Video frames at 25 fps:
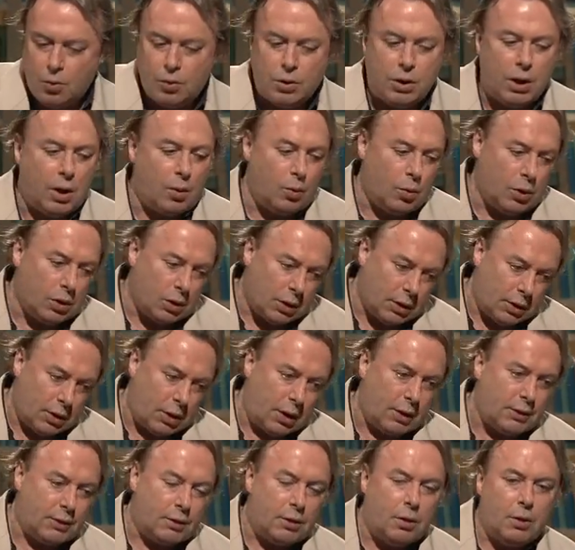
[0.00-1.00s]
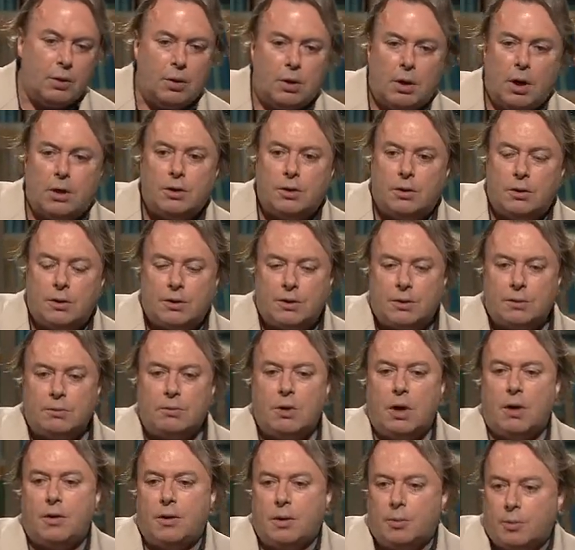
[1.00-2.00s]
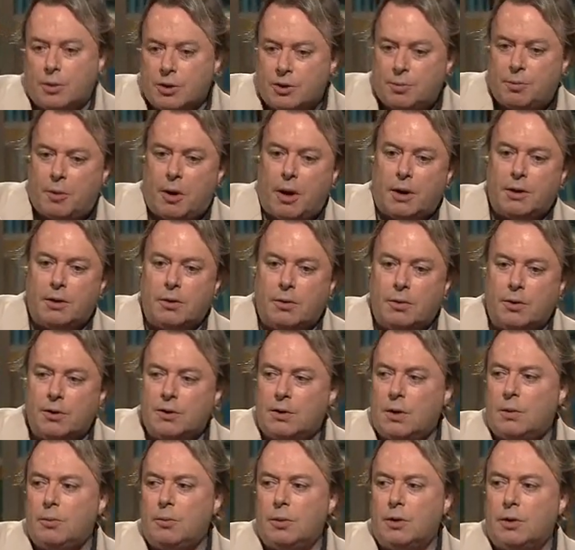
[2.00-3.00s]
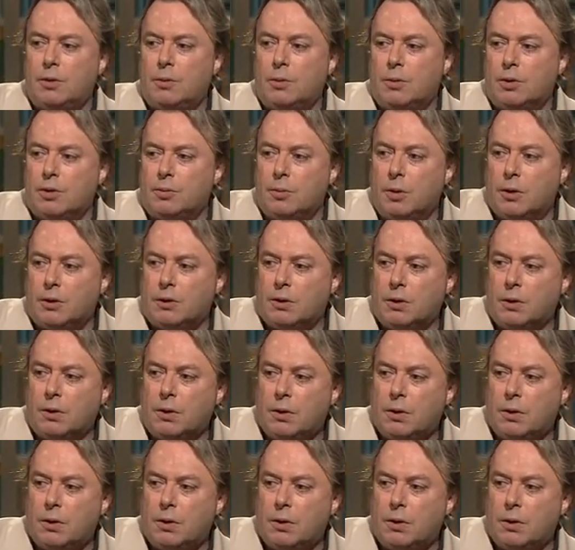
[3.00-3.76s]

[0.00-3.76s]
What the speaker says: Oh, yeah, well, in London, no, in London there's nothing but spite and resentment towards Martin.